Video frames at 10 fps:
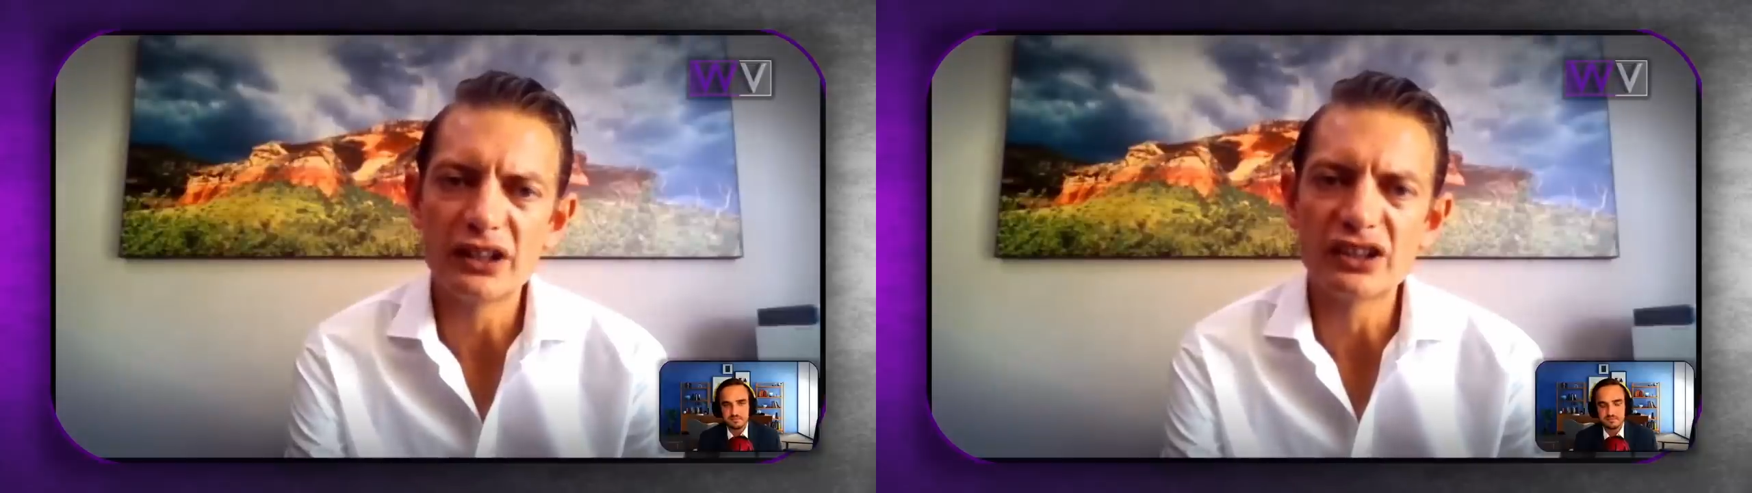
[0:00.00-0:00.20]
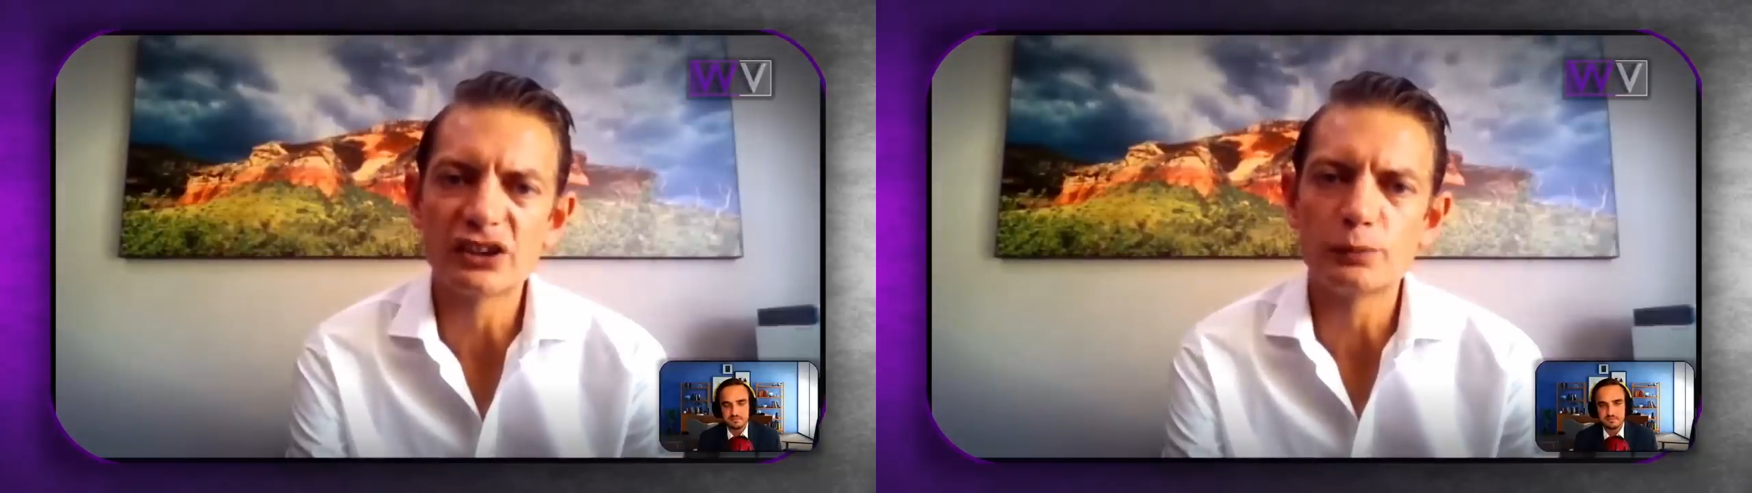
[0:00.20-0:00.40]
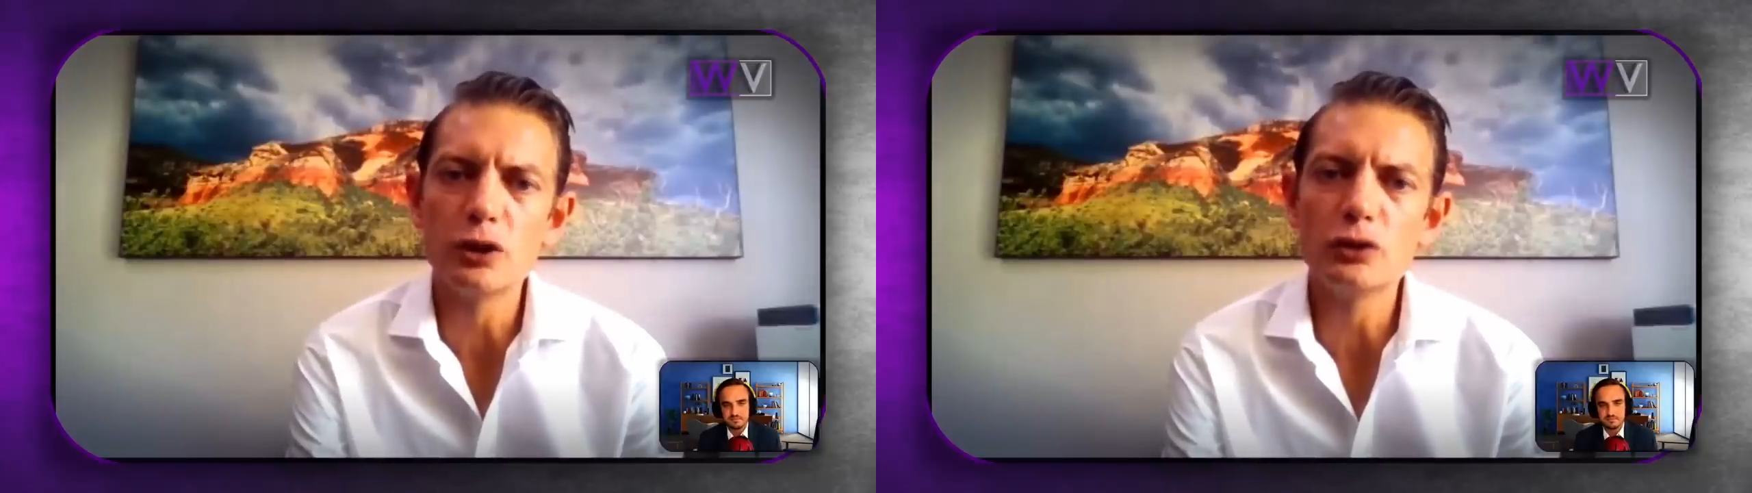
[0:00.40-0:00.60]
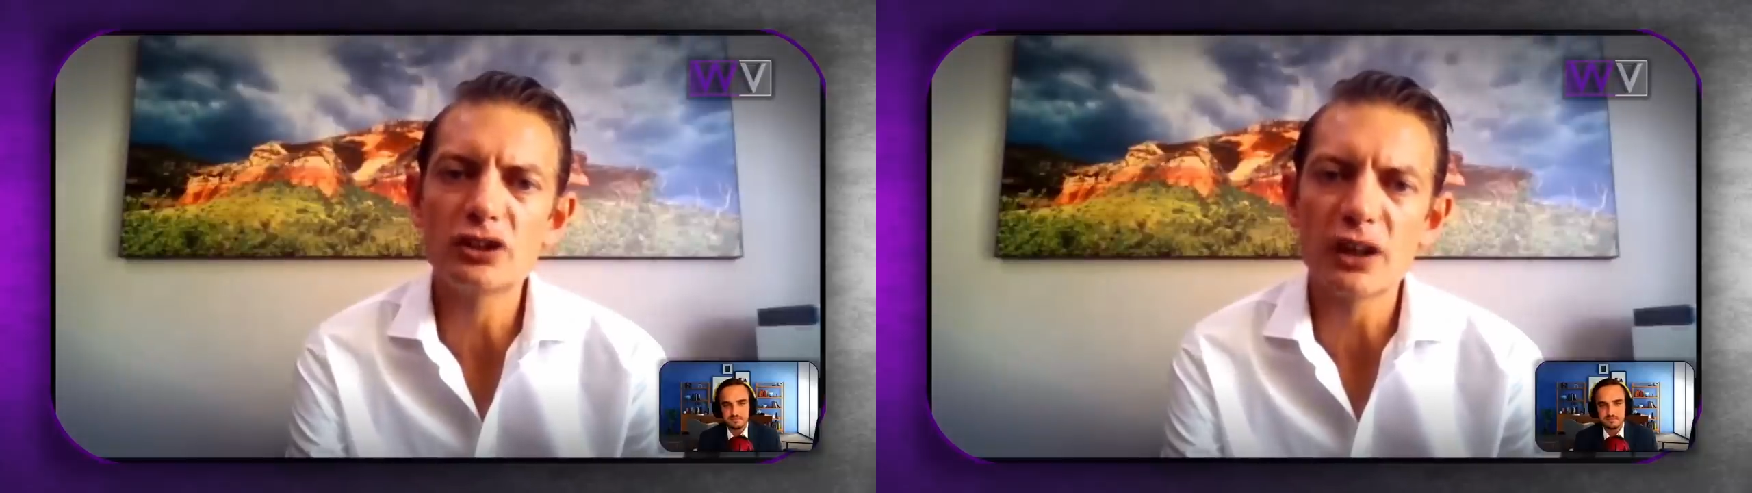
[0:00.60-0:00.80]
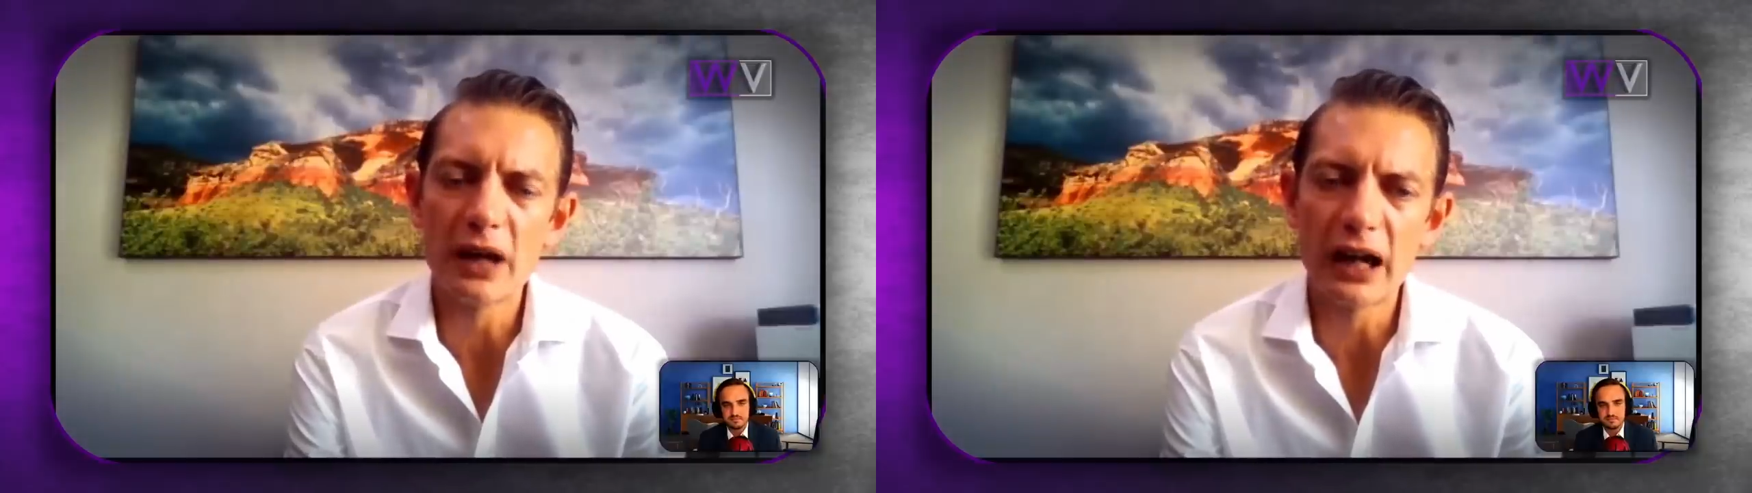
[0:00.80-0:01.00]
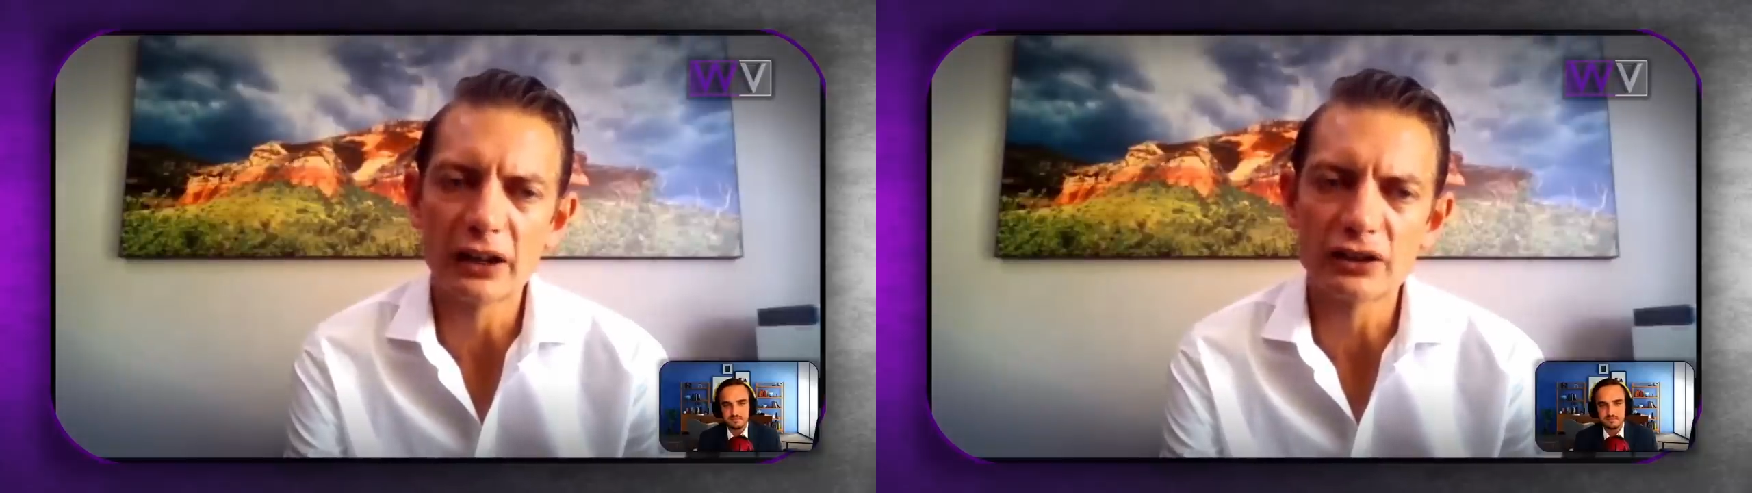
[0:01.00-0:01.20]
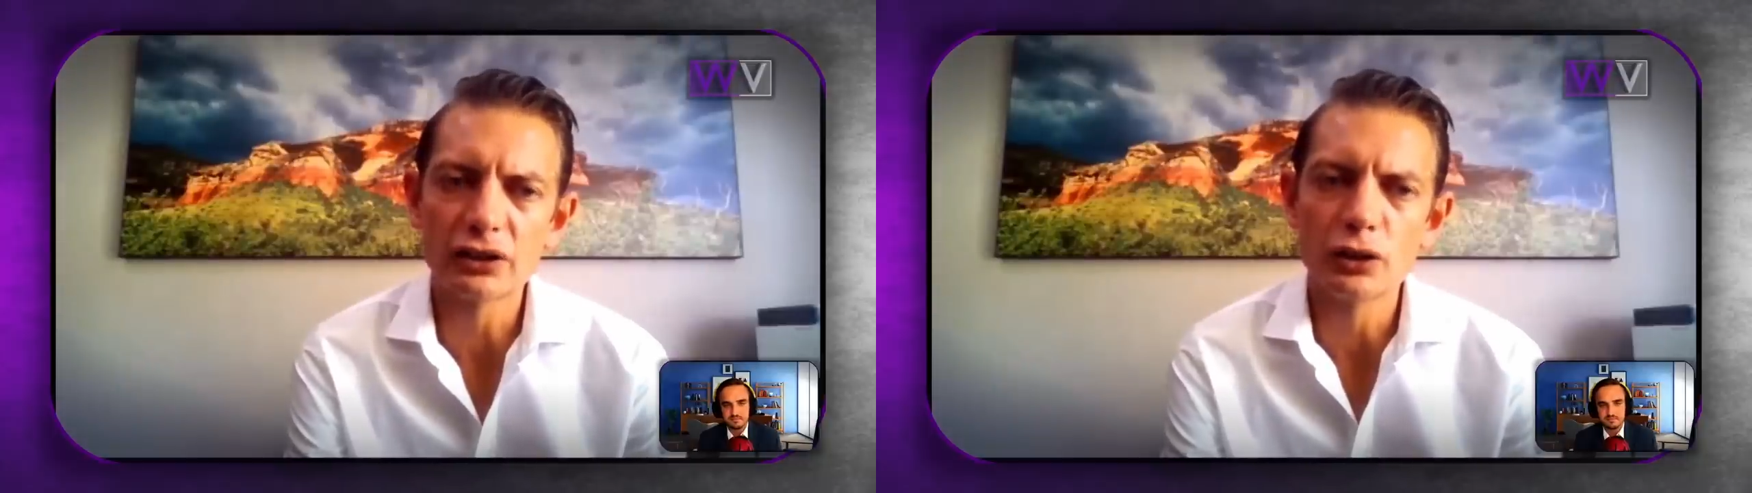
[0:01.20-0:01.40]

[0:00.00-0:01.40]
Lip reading: dispute about